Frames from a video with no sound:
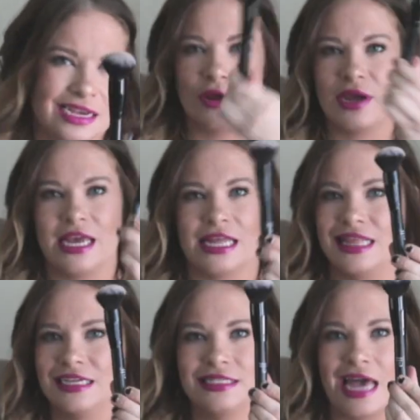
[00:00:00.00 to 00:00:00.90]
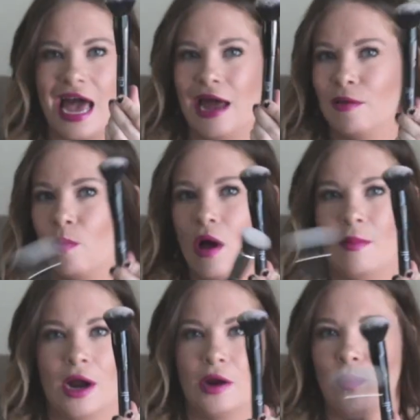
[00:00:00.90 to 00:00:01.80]
You can get this at
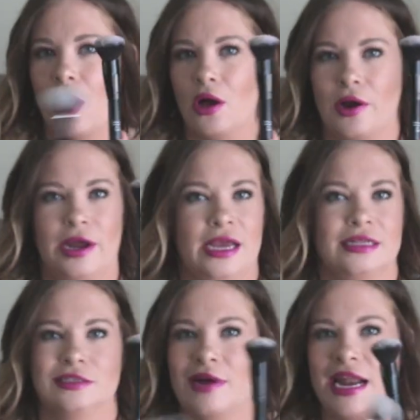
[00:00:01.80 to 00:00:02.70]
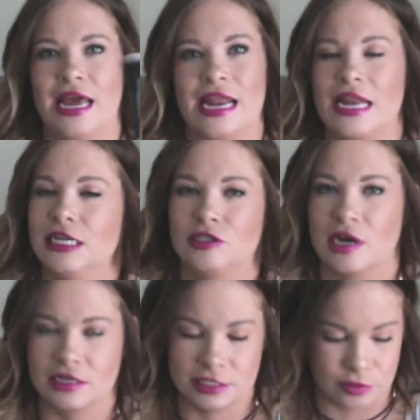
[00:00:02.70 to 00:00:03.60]
Walmart, Walgreens, Rite Aid, any
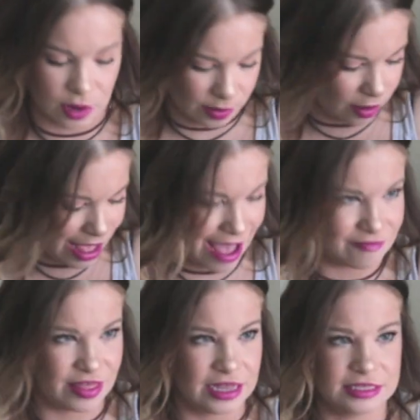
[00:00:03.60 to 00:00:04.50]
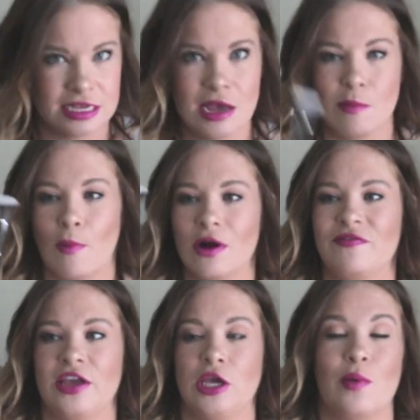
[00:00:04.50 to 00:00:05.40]
drugstore will have this.
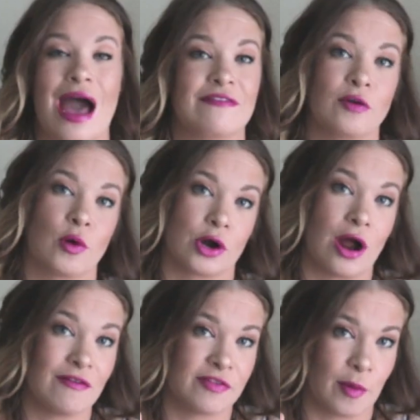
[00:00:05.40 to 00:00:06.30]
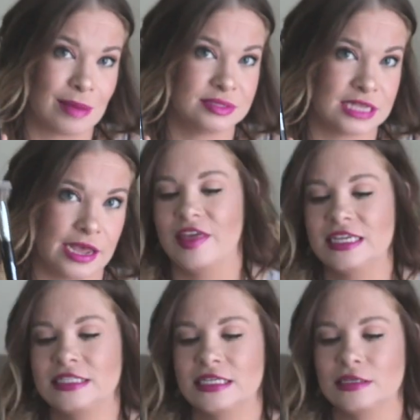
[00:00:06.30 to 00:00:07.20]
Morphe, you have to order off the website.
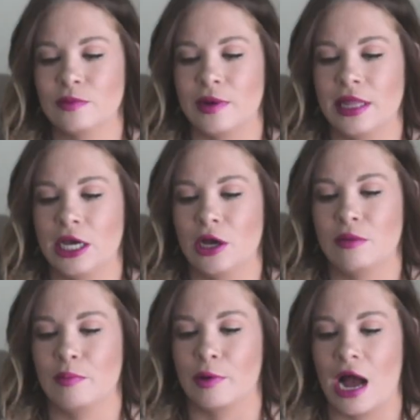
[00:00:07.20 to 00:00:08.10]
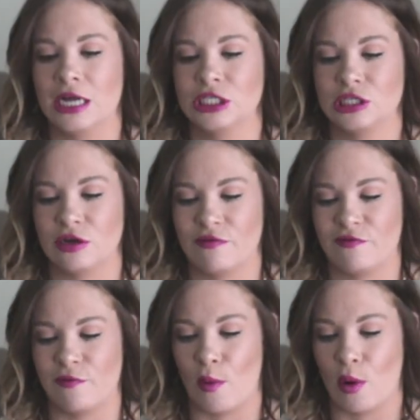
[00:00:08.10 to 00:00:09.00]
This is a really good brush
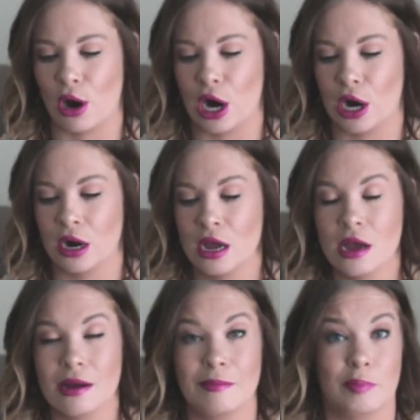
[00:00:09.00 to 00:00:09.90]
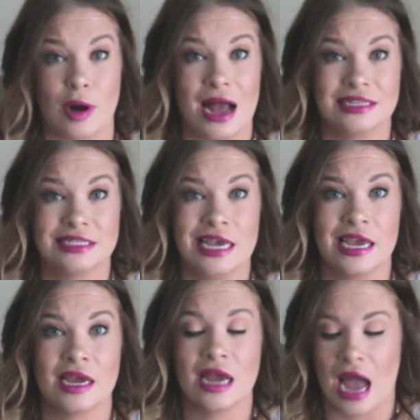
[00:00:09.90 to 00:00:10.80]
for
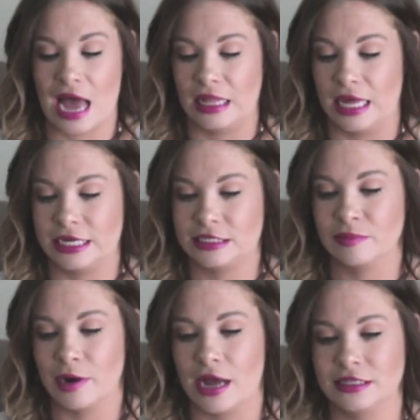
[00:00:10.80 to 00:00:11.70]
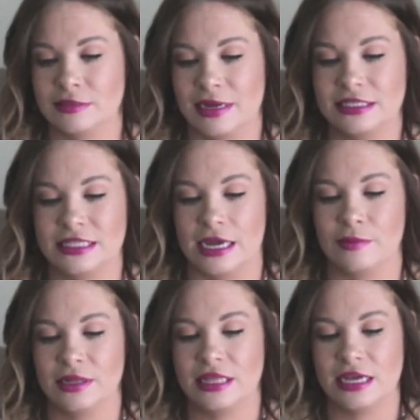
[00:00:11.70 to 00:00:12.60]
bronzing. I like to bronze my
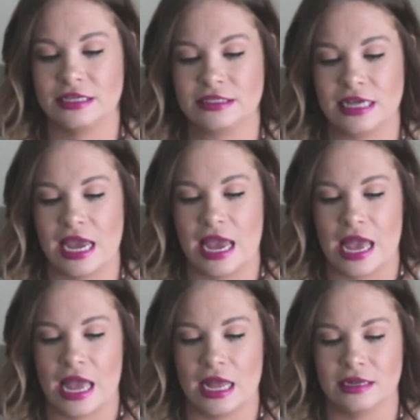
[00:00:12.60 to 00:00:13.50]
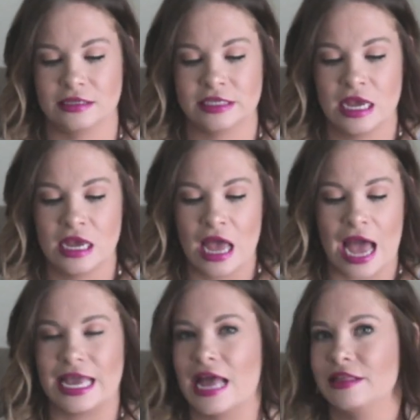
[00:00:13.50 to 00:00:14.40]
skin with this, and
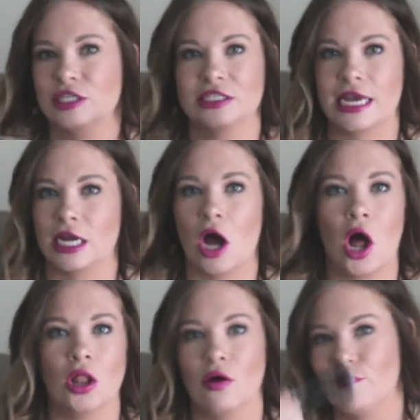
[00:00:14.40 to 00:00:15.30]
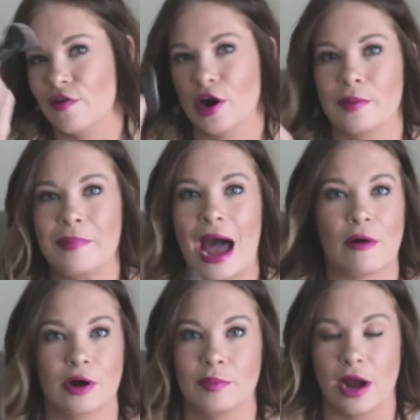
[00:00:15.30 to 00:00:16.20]
again, just like an all over
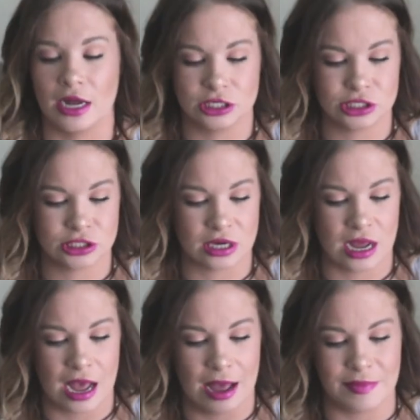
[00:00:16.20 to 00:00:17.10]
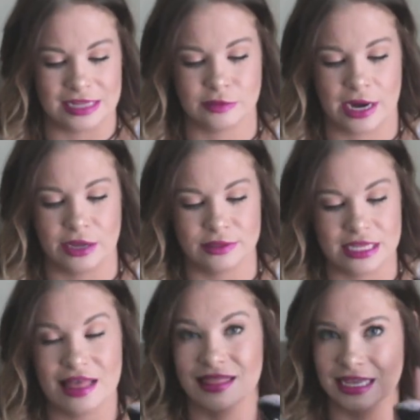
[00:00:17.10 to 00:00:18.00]
powder brush, that's what I use
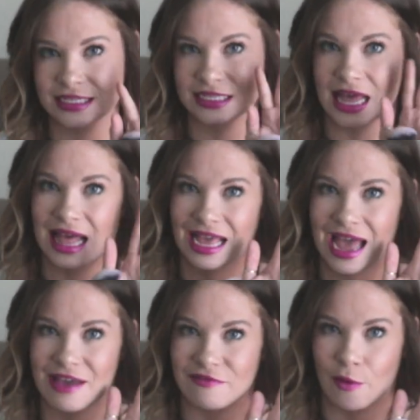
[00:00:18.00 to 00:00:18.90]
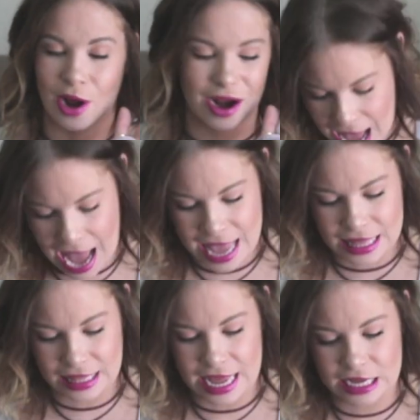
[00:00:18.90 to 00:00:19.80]
this guy for.
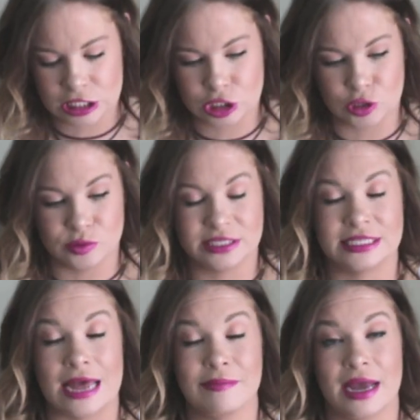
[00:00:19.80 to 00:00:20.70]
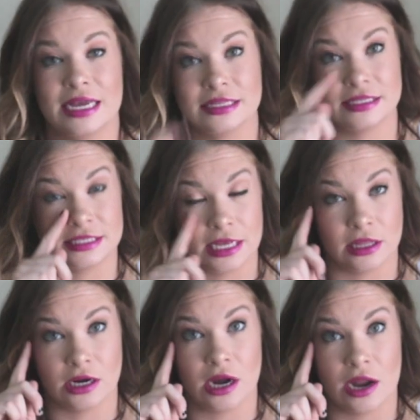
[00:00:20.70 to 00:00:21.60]
I like to set my
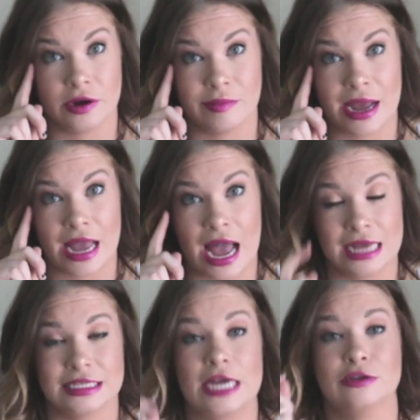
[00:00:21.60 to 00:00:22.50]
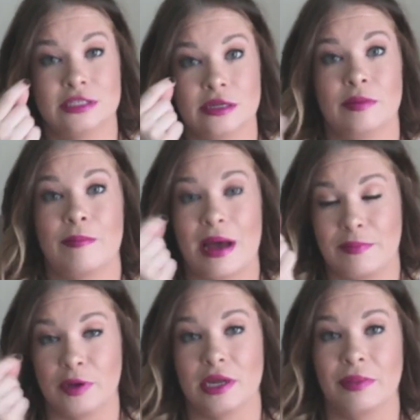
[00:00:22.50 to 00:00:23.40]
concealer under my eyes. I use my
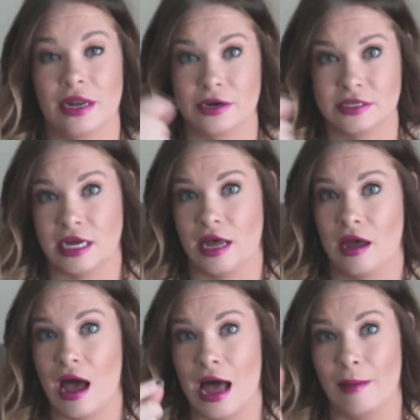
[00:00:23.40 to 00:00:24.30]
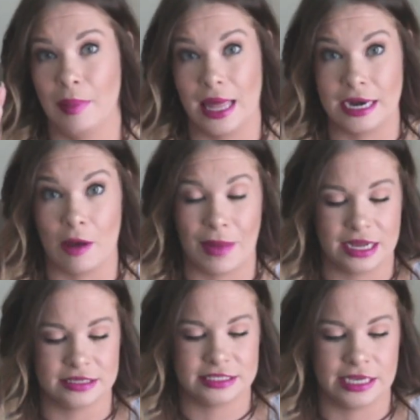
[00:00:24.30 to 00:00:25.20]
beauty blender to blend out my
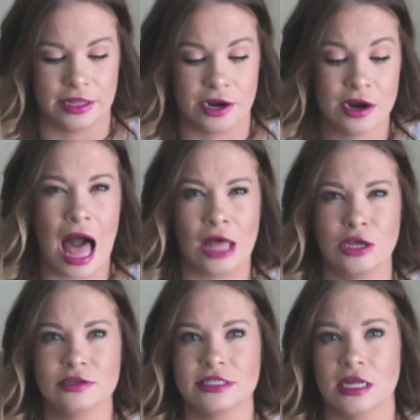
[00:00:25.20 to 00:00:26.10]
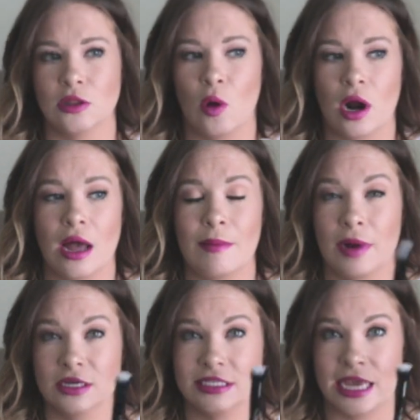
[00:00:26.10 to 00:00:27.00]
concealer. I'll use the Laura
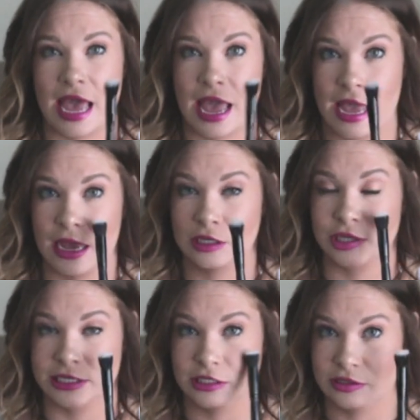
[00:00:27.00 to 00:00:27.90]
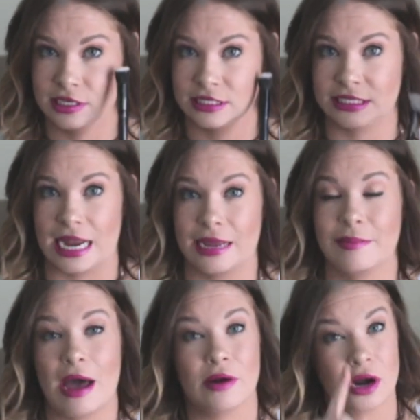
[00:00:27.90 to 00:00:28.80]
Mercier translucent setting
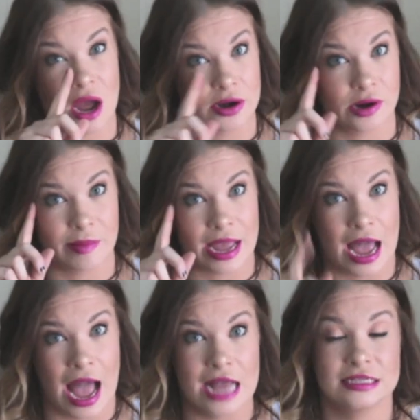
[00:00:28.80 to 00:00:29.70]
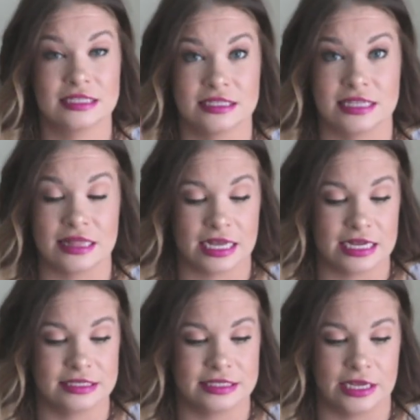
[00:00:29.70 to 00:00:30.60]
powder under my eyes to set the
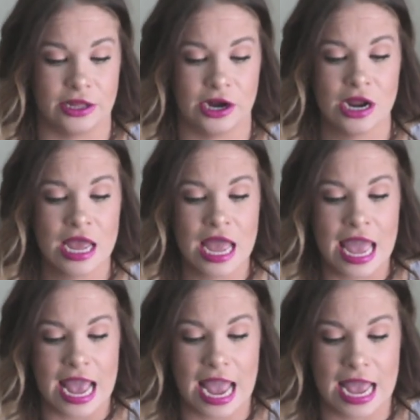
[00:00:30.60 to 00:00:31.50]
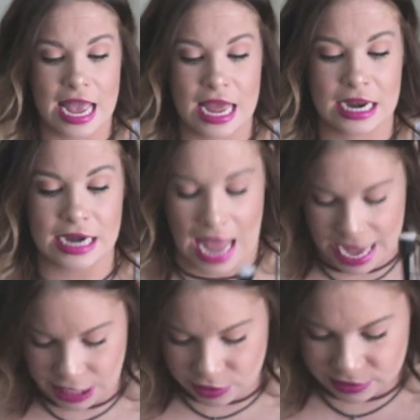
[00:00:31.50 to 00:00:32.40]
concealer. And
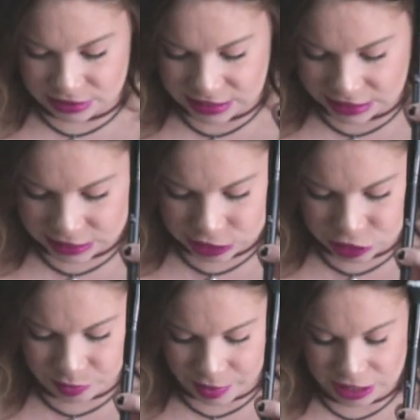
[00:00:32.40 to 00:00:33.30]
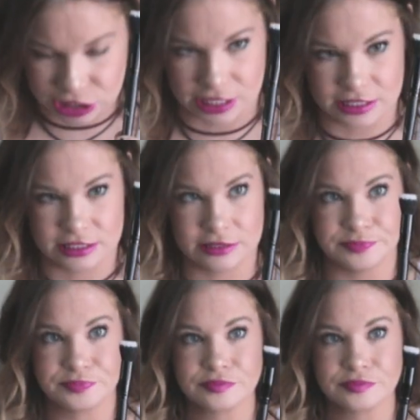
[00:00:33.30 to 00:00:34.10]
I use these two brushes.